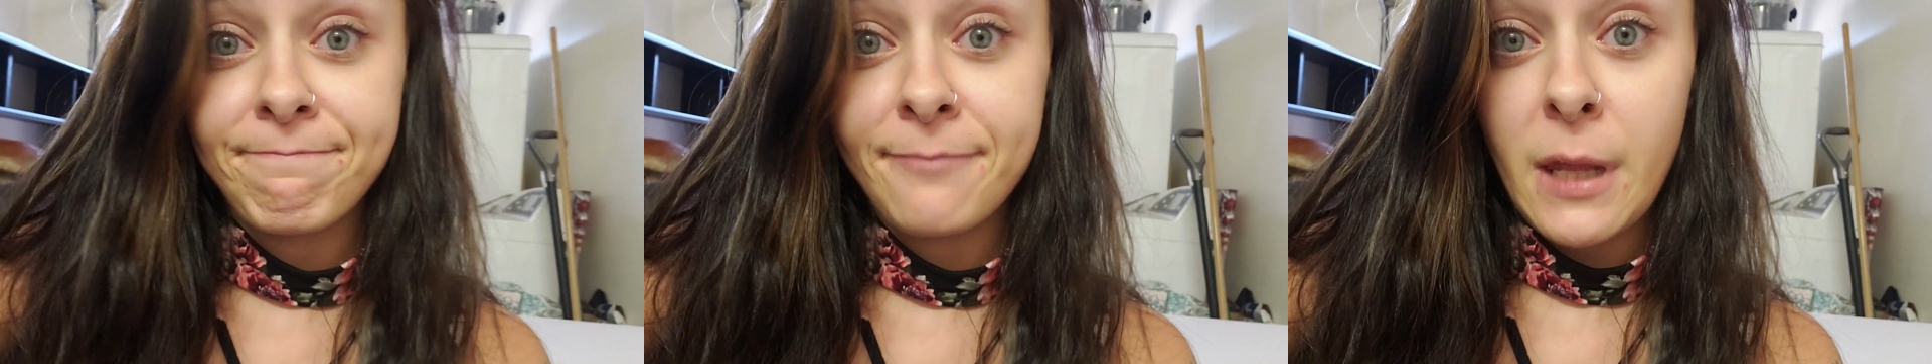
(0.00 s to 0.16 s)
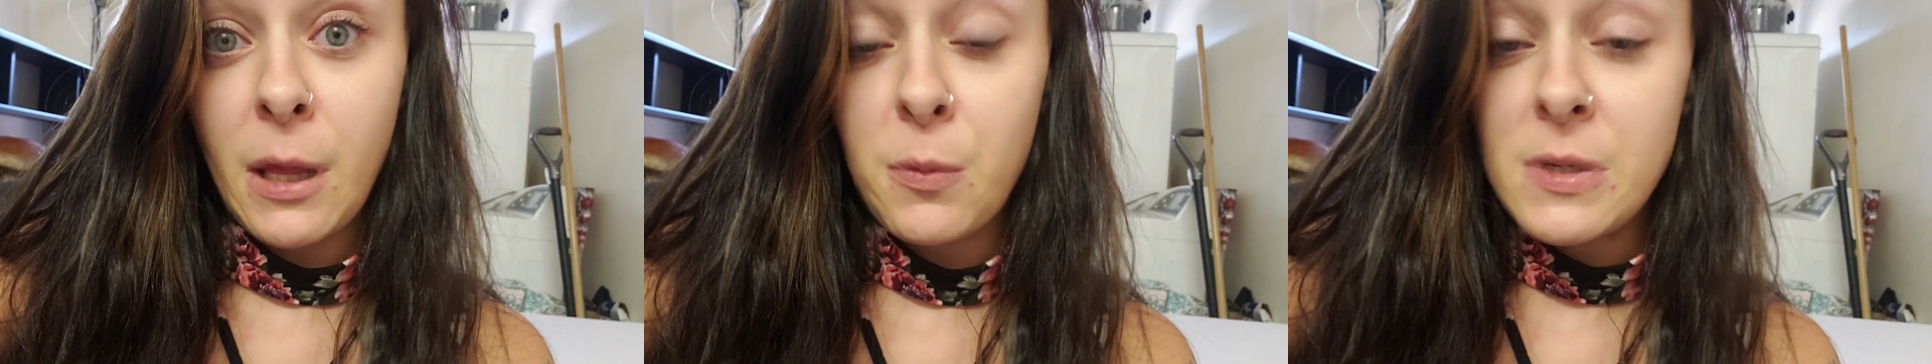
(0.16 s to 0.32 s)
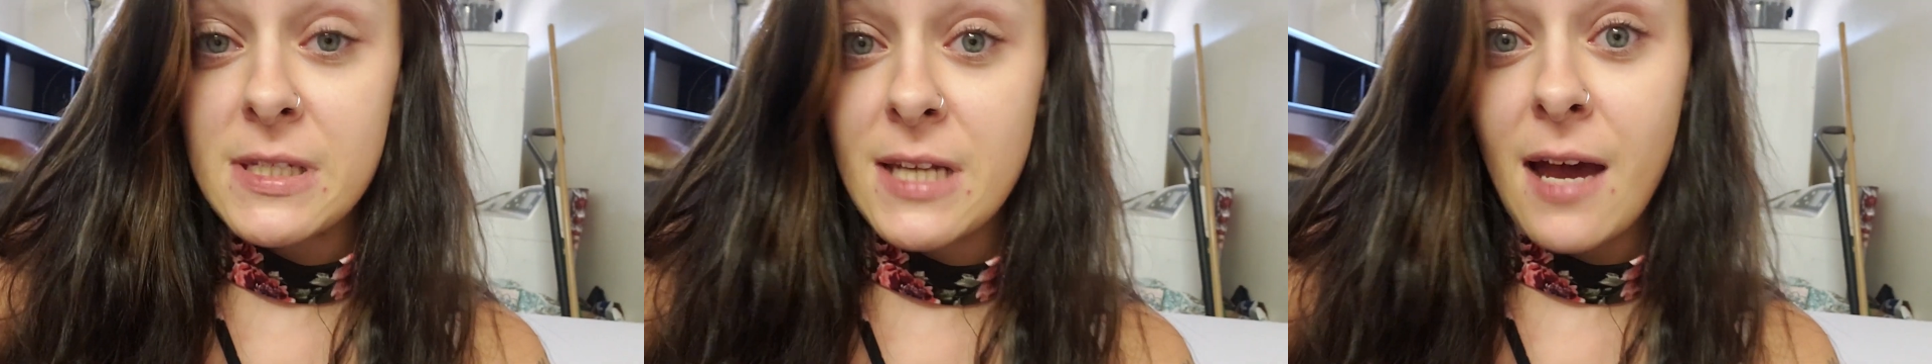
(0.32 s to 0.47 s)

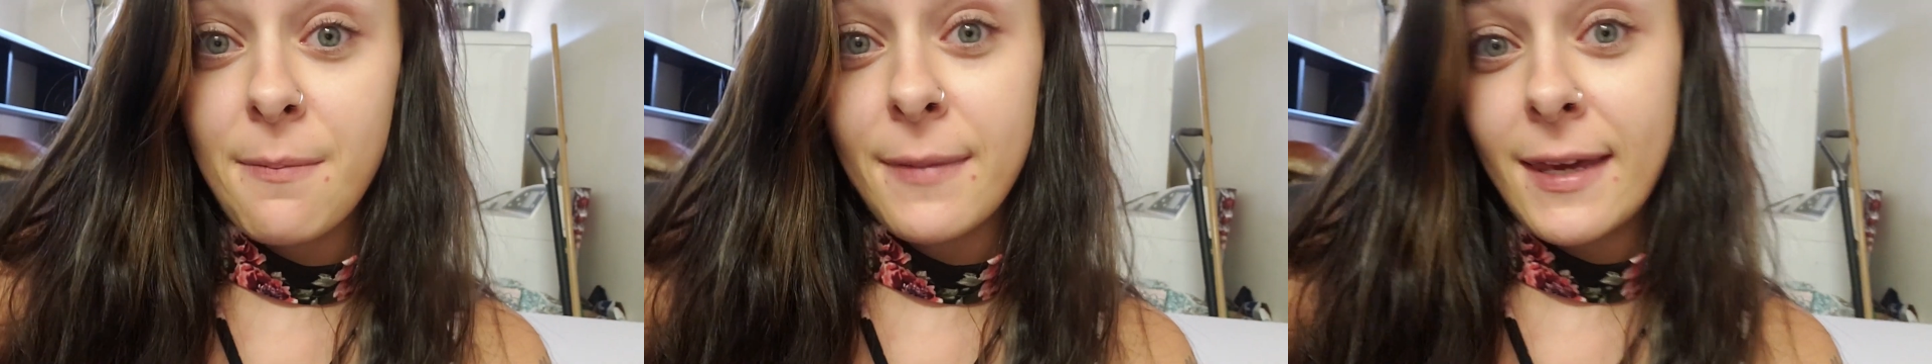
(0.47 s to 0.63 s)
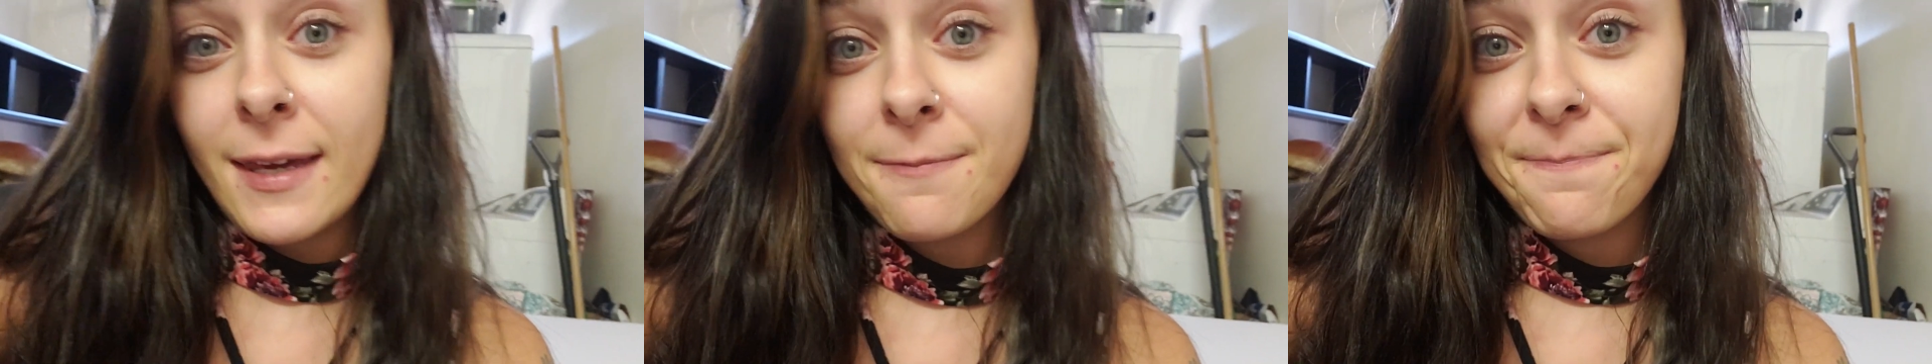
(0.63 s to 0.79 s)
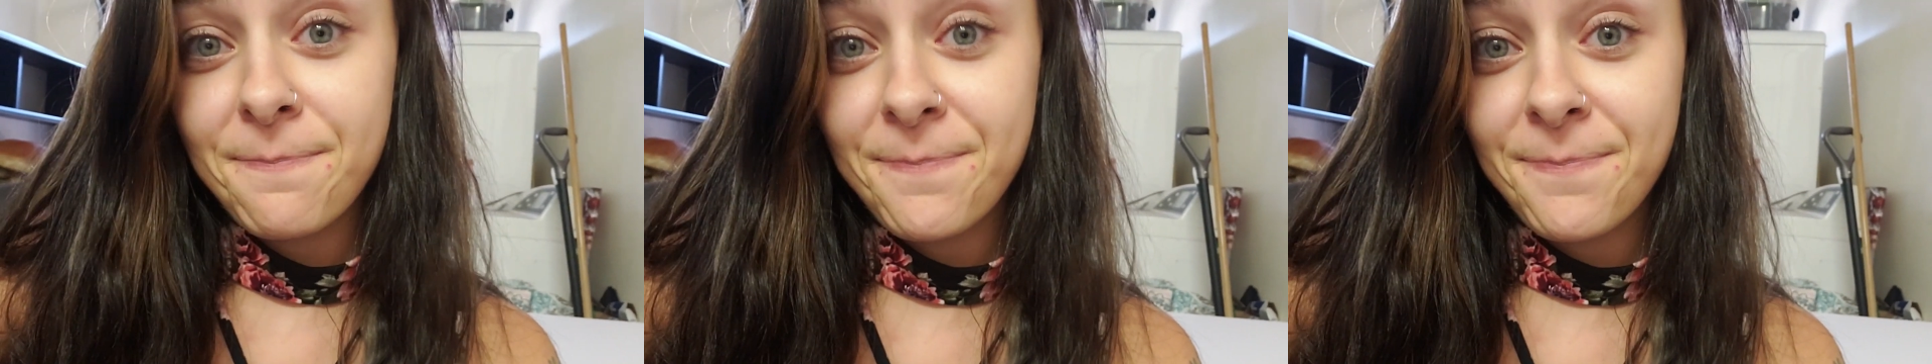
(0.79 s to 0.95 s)
it was not
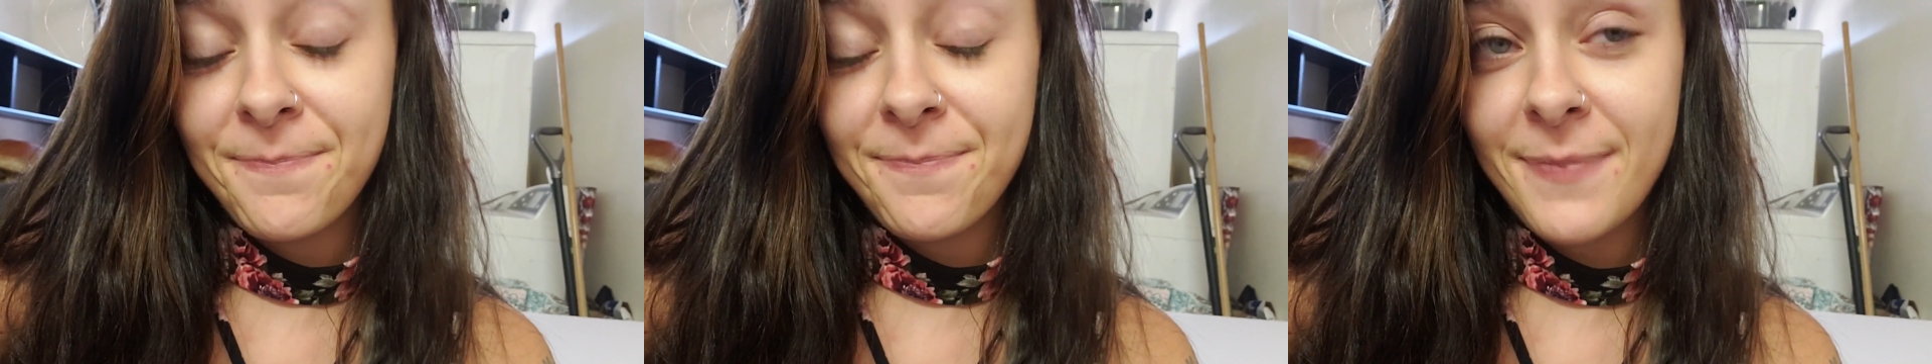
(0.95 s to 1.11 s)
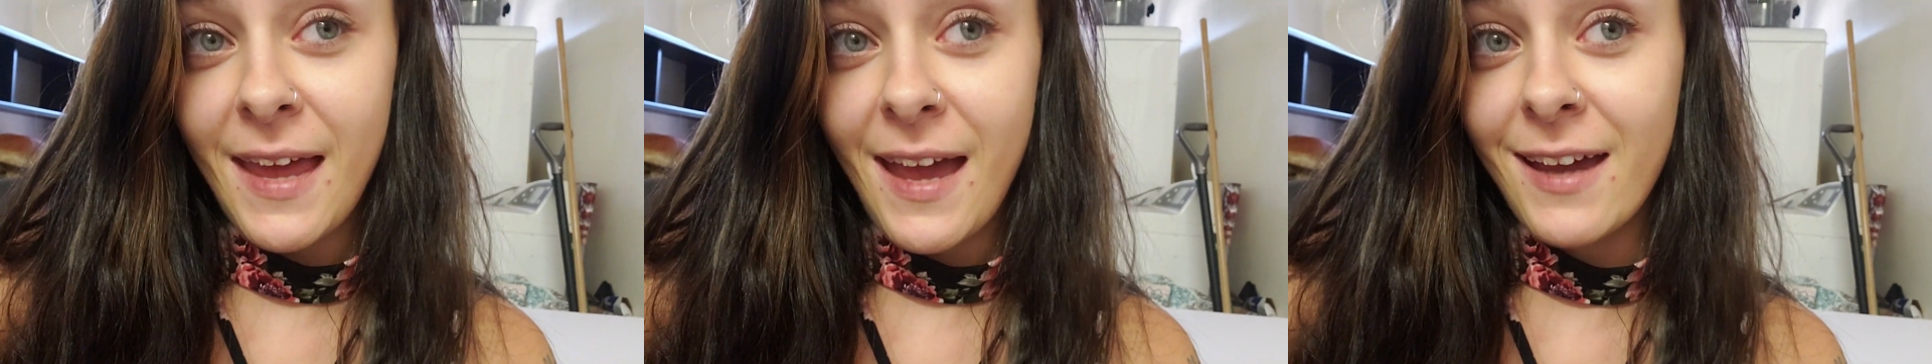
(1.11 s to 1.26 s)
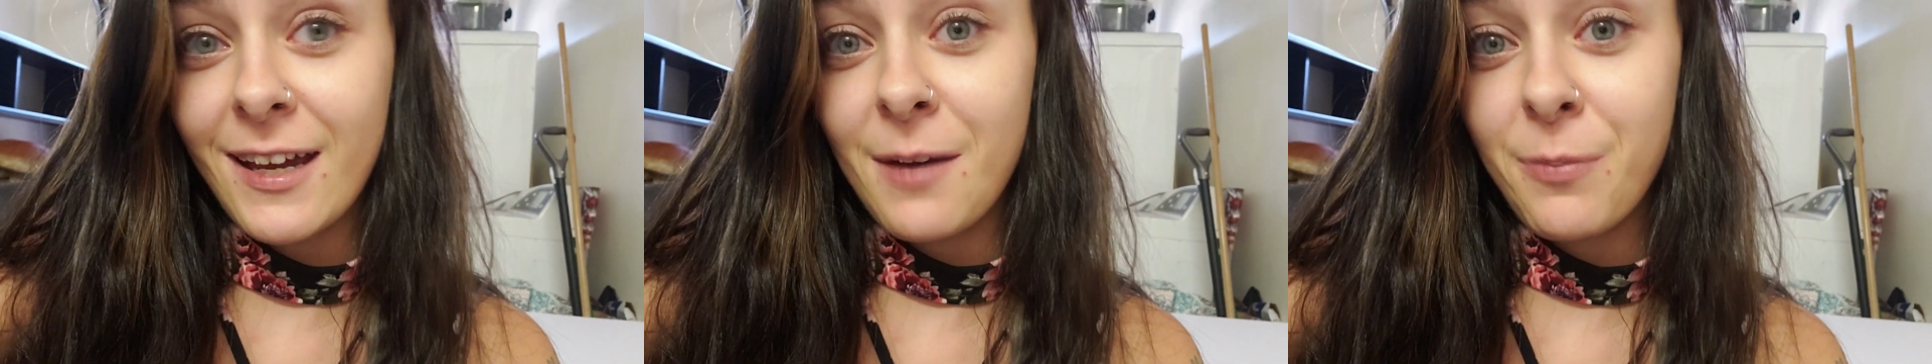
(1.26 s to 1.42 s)
me.
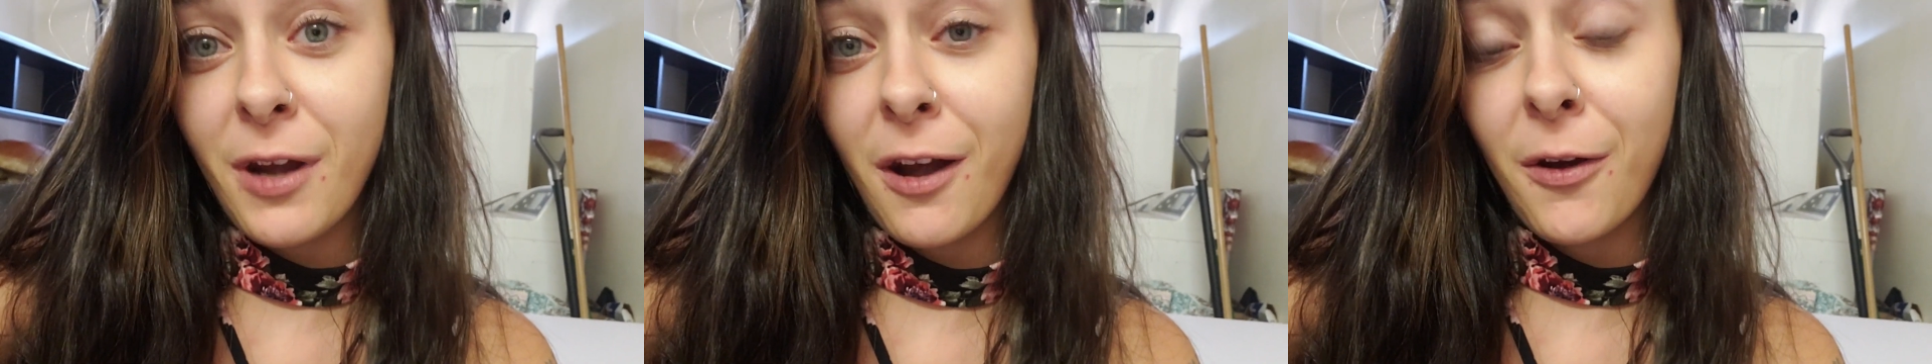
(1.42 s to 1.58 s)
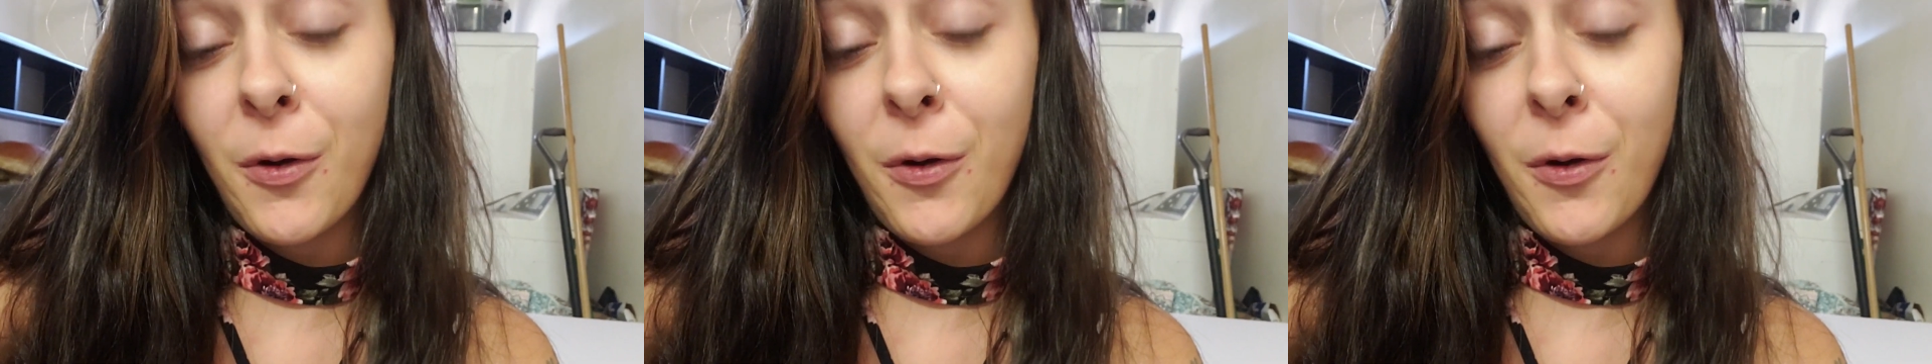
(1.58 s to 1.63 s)
I got put